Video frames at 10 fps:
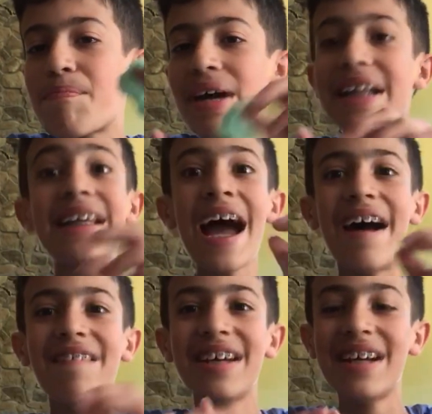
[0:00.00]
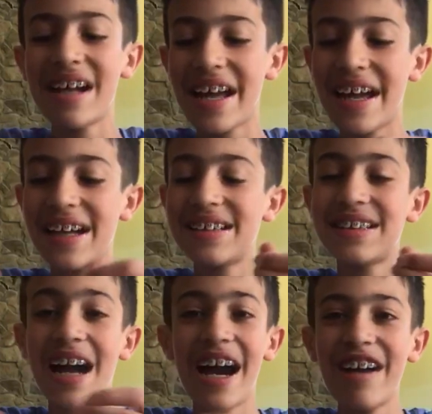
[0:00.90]
But yeah, and
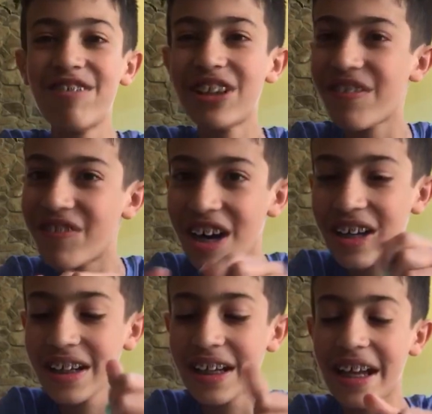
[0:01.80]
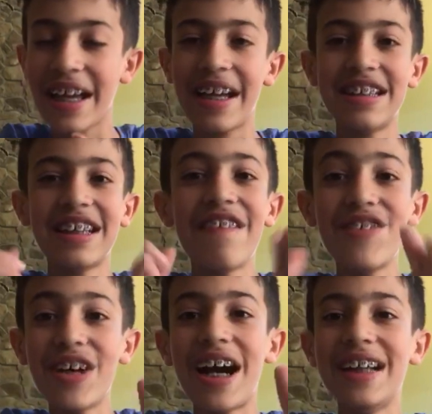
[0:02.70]
I had really fun, and if
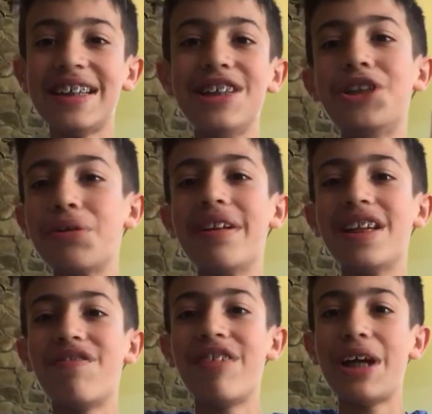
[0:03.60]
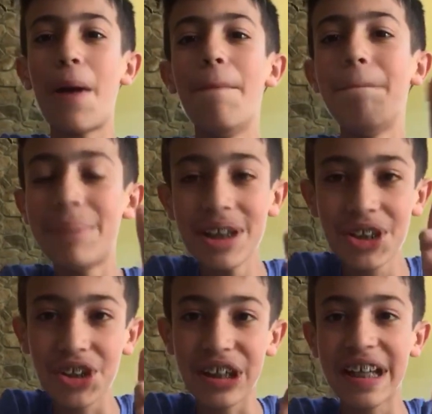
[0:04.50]
you guys enjoyed this video, be
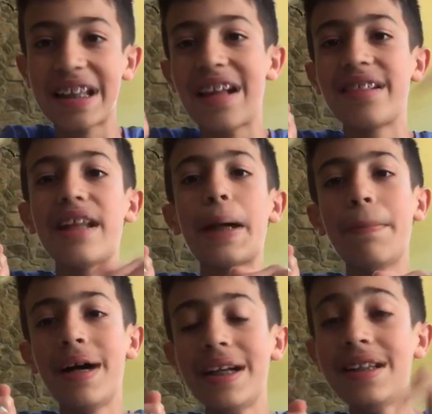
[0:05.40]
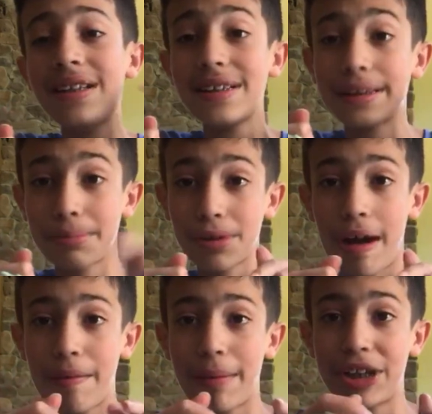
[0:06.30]
sure to hit that like button,
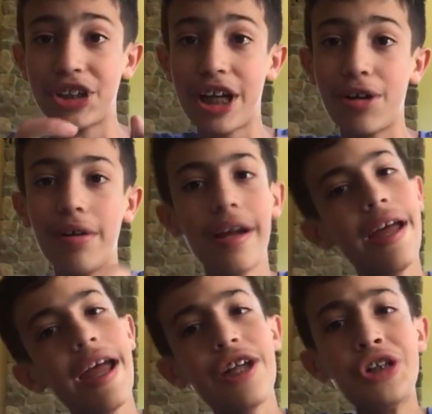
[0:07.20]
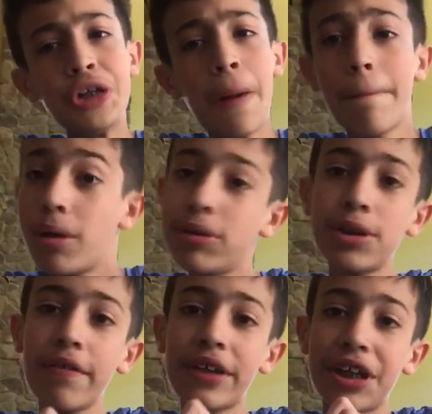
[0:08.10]
subscribe to my channel, and turn on post
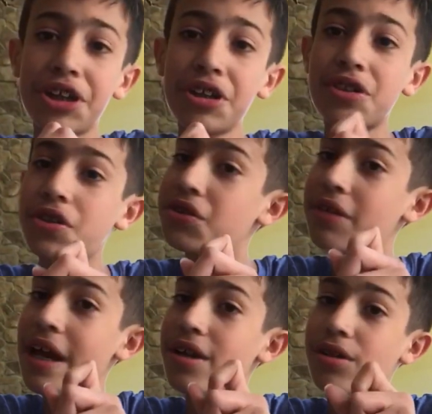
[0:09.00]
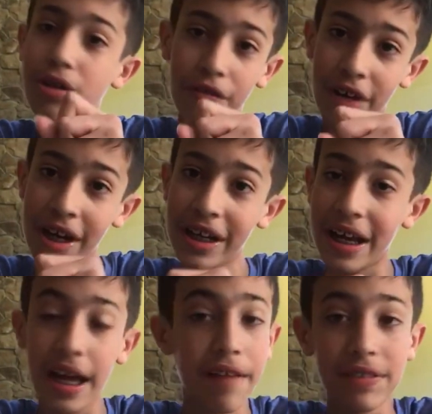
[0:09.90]
notifications so you get notified
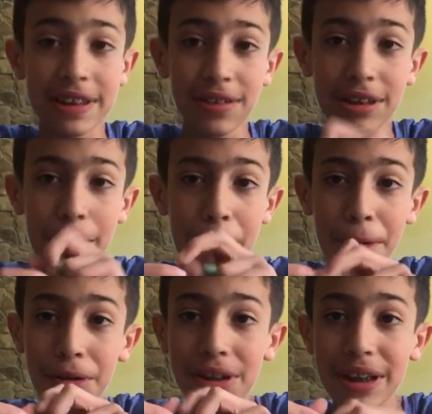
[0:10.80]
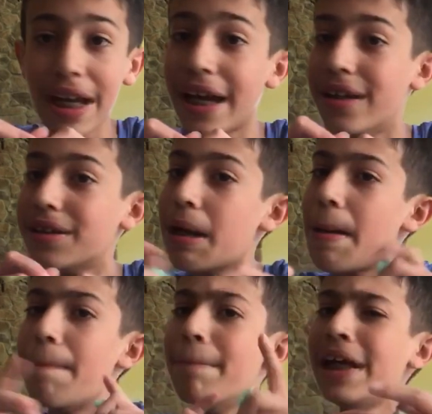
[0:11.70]
every single time I post, and
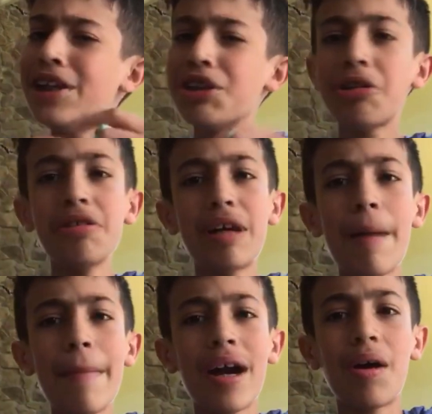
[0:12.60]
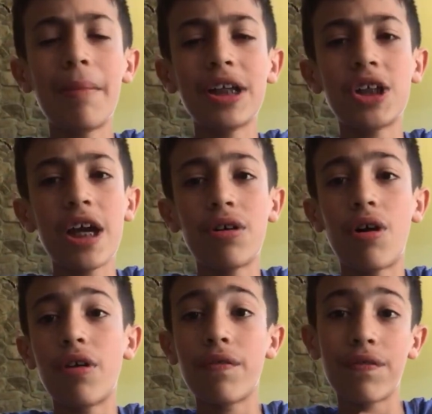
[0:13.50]
make sure you come back on my channel
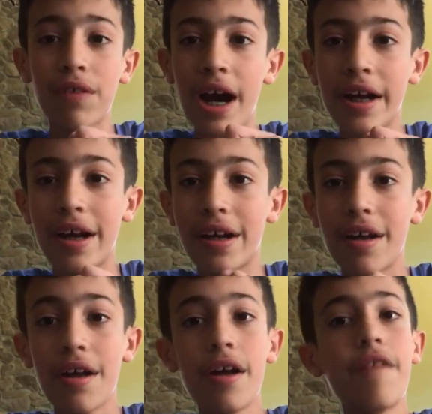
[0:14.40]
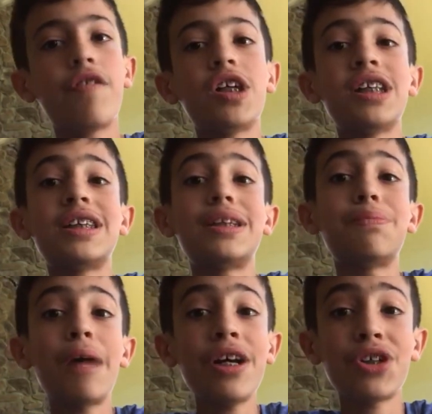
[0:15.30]
on Friday for a
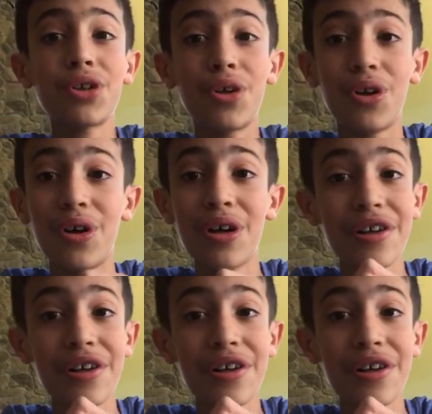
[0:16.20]
special